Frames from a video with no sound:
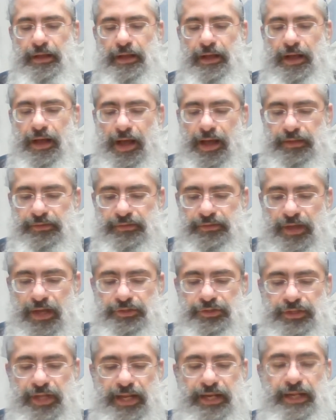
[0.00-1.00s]
uh,
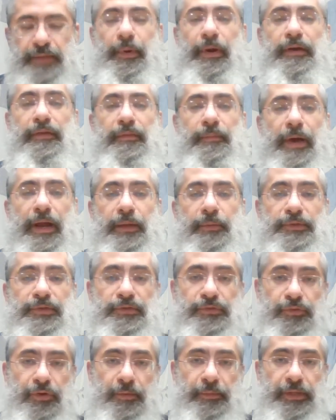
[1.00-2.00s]
touched any part of the body which
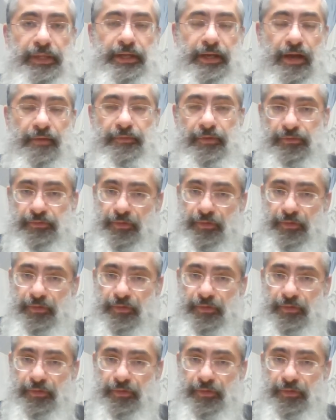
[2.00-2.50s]
is normally covered.